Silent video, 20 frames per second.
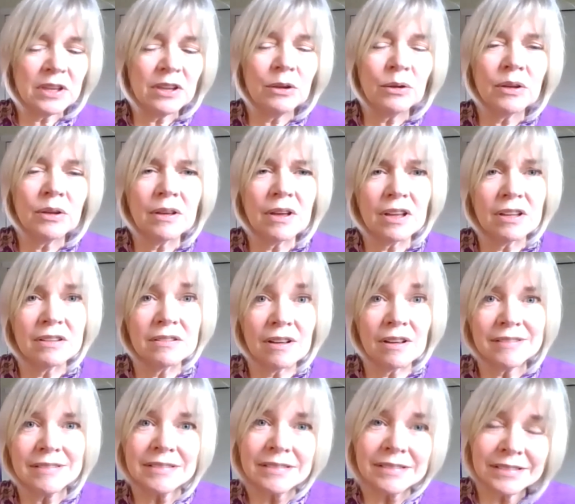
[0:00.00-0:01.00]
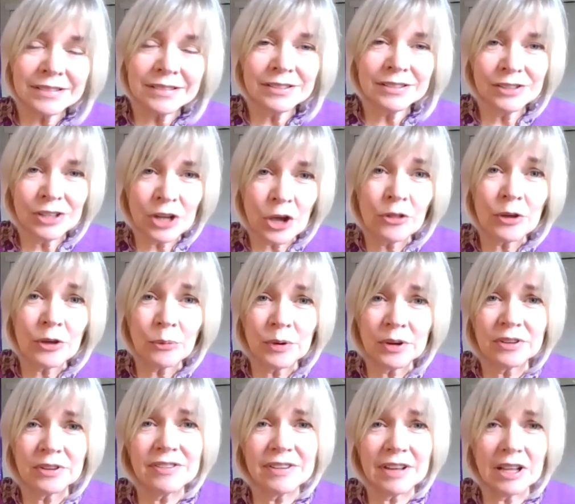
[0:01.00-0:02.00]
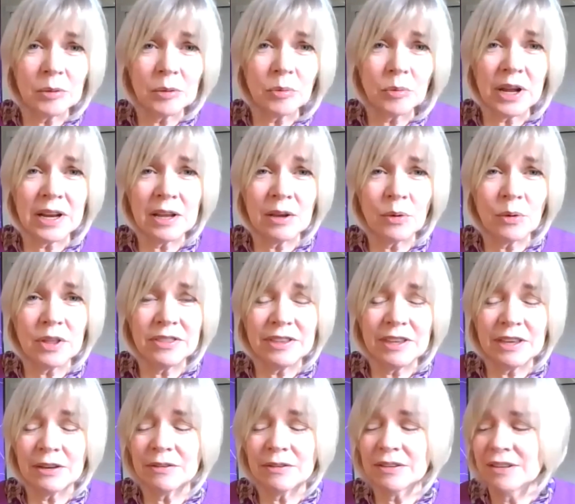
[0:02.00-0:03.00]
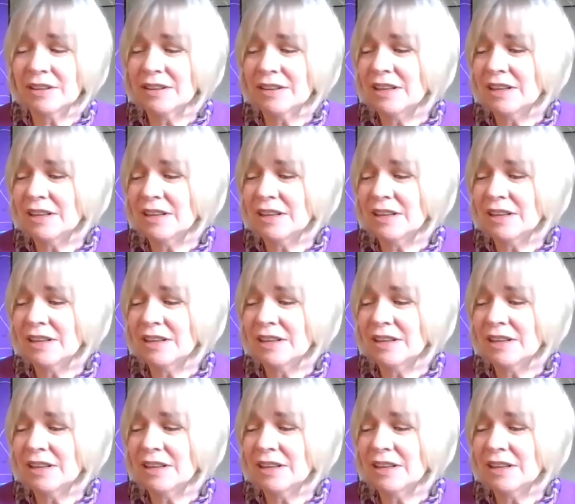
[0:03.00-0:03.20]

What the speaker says: that you know that we are celebrating with you.